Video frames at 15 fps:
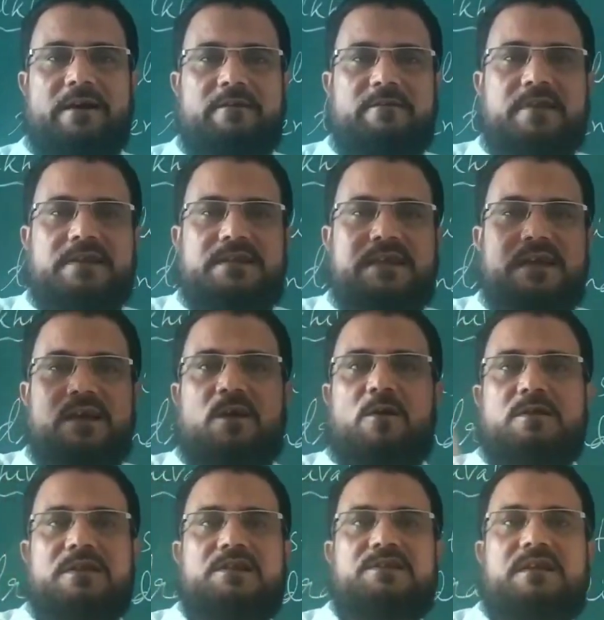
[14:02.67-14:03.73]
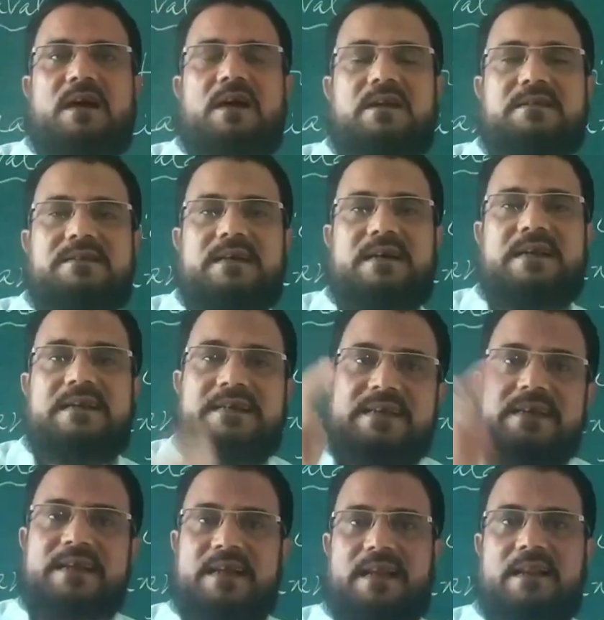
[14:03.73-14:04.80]
Everything on this earth, they are
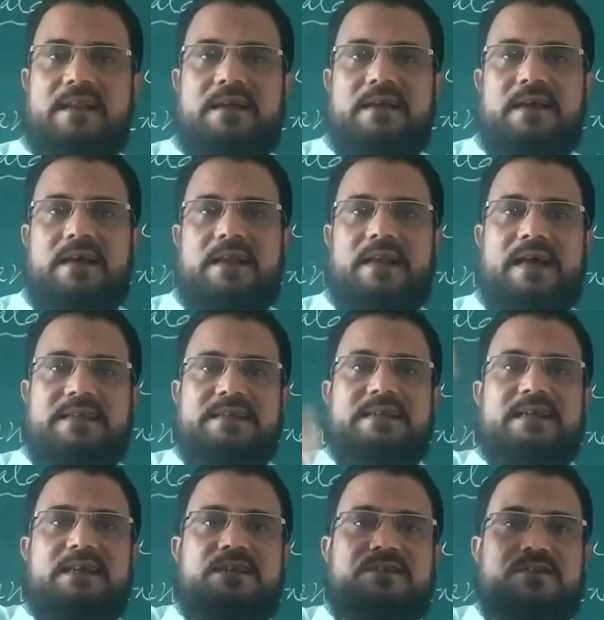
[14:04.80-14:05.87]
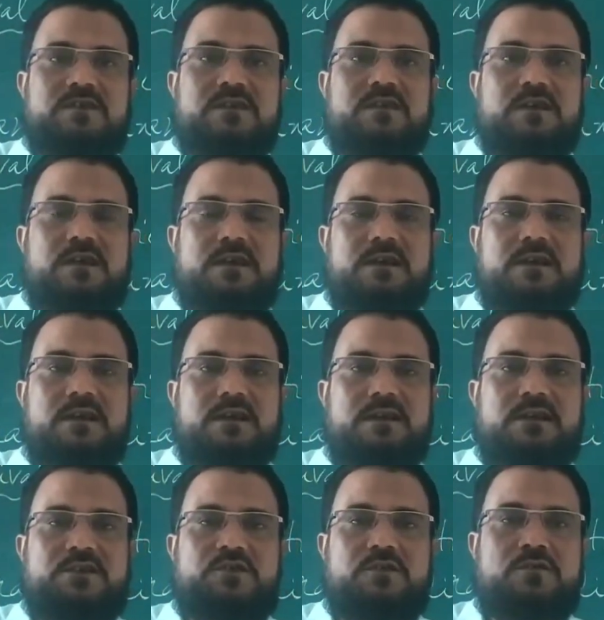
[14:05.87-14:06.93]
integral. Nothing is
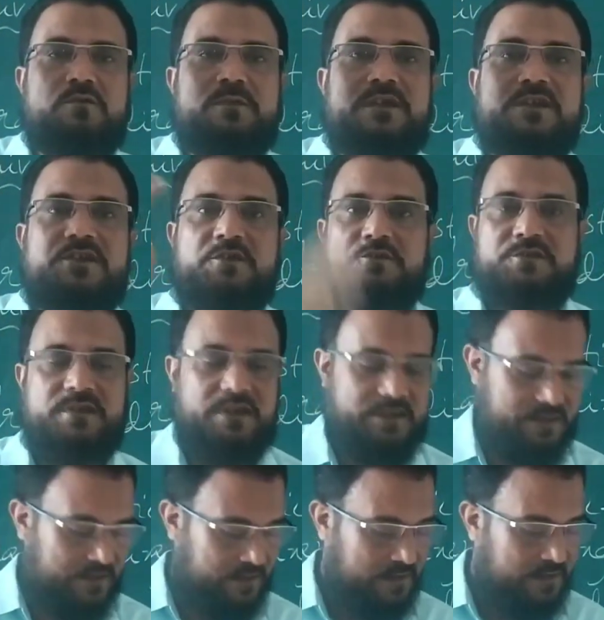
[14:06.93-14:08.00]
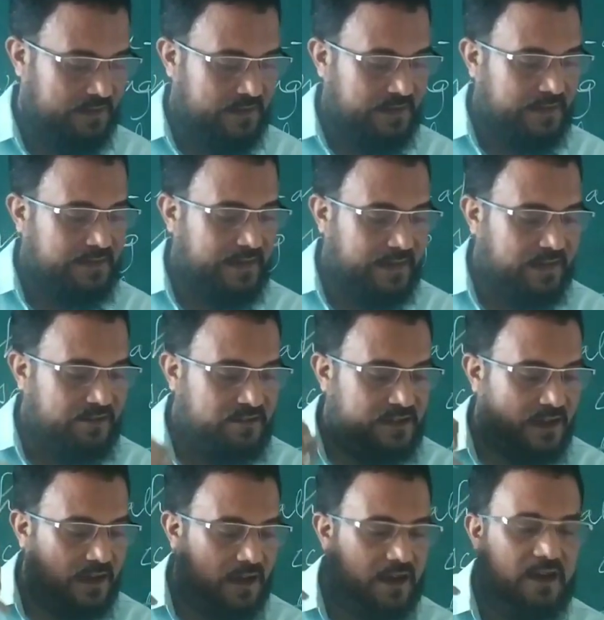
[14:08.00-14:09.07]
to be dissociated. That is
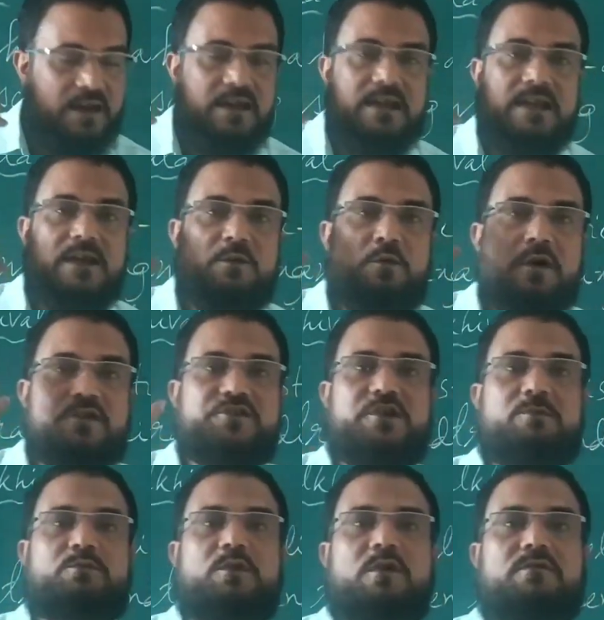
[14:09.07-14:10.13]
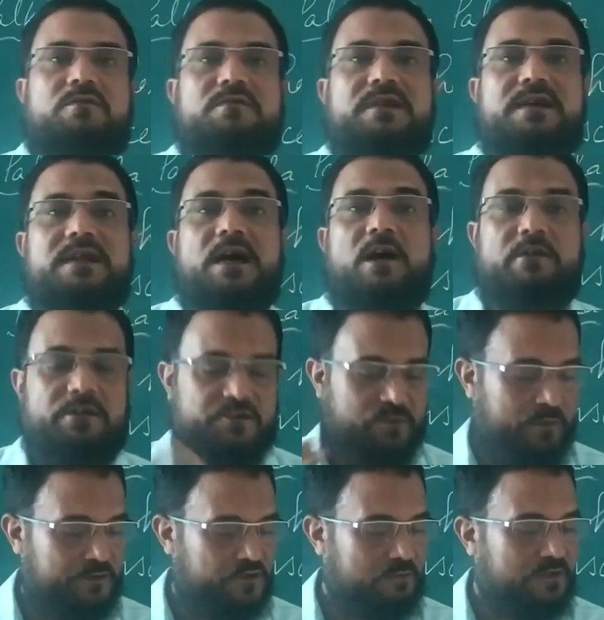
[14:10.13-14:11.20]
the new concept of the era of
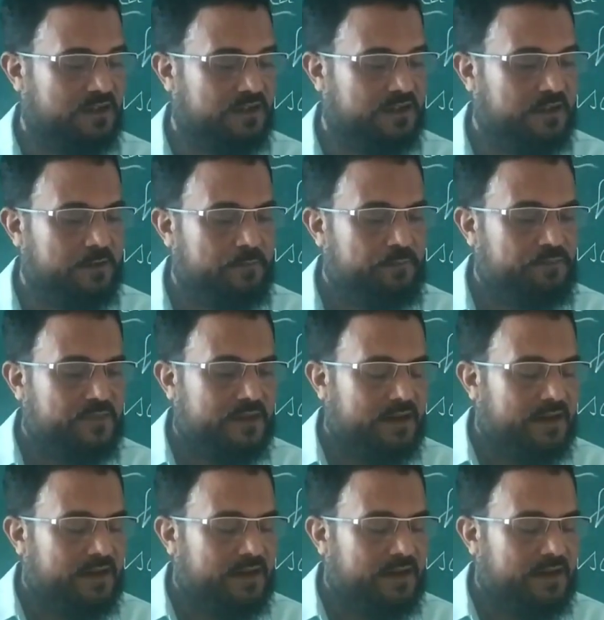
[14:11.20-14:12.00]
responsibility.